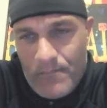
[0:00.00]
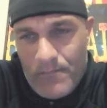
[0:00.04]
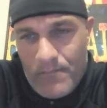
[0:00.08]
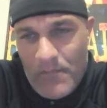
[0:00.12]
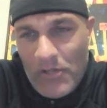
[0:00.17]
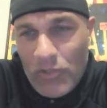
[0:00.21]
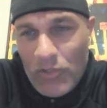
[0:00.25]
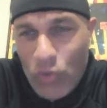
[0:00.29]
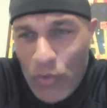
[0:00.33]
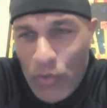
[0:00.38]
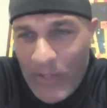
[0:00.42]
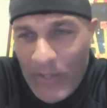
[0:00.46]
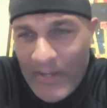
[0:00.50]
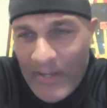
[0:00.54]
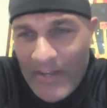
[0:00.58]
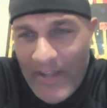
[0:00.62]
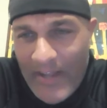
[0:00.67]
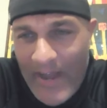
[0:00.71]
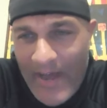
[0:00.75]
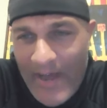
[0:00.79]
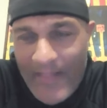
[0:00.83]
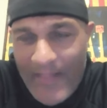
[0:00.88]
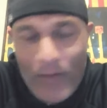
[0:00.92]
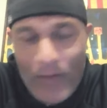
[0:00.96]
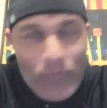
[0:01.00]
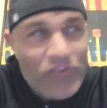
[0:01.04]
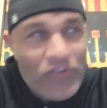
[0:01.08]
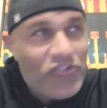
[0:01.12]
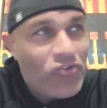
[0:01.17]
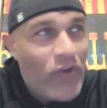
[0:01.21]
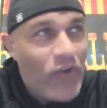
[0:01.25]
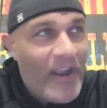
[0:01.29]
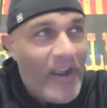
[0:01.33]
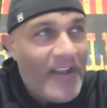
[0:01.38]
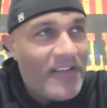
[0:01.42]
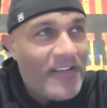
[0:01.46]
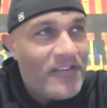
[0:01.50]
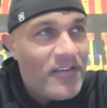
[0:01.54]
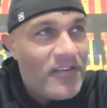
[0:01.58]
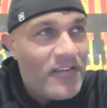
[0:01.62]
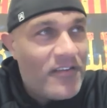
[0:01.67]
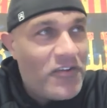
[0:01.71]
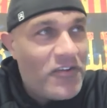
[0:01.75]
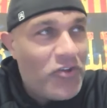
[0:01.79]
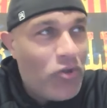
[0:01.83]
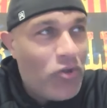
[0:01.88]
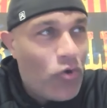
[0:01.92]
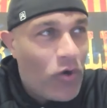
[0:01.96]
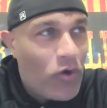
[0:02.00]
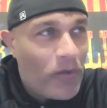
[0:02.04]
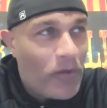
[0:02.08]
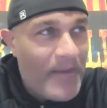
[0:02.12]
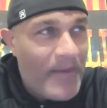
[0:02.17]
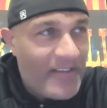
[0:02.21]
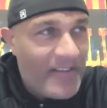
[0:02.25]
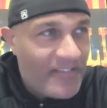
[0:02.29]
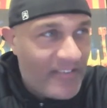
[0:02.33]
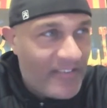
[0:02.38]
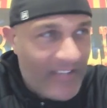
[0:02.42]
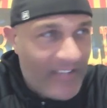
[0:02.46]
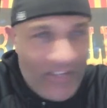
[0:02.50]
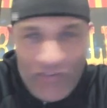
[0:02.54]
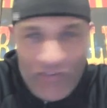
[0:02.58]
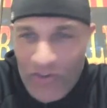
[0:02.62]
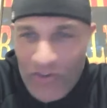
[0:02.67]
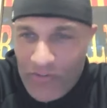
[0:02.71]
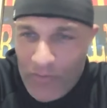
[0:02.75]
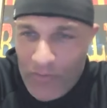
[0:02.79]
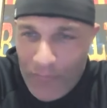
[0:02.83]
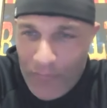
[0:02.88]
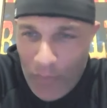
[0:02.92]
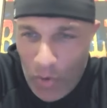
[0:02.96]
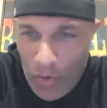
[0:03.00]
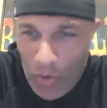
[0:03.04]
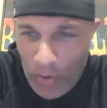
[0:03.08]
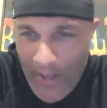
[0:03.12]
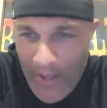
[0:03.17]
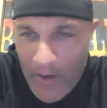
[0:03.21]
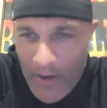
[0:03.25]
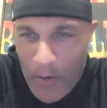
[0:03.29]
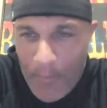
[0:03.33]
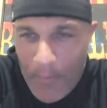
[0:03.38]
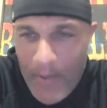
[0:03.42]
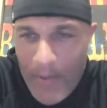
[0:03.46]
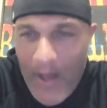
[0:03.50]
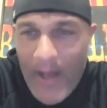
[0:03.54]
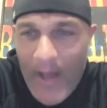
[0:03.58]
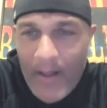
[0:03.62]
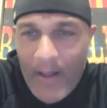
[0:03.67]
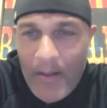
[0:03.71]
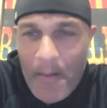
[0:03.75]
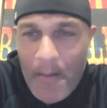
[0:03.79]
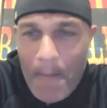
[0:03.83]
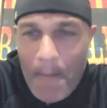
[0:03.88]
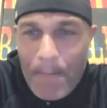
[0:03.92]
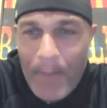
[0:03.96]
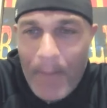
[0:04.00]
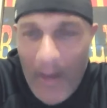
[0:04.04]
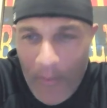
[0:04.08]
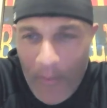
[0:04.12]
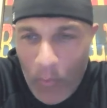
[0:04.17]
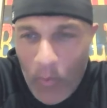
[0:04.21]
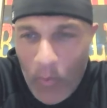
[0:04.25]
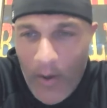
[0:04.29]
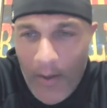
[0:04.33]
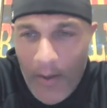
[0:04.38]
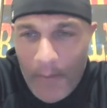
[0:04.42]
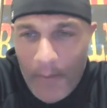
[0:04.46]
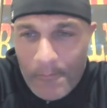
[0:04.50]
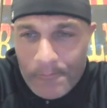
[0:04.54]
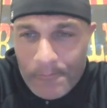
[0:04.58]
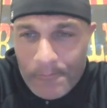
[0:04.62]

including a guy that was traded to the New York Mets to get Justin Verlander back, by the way.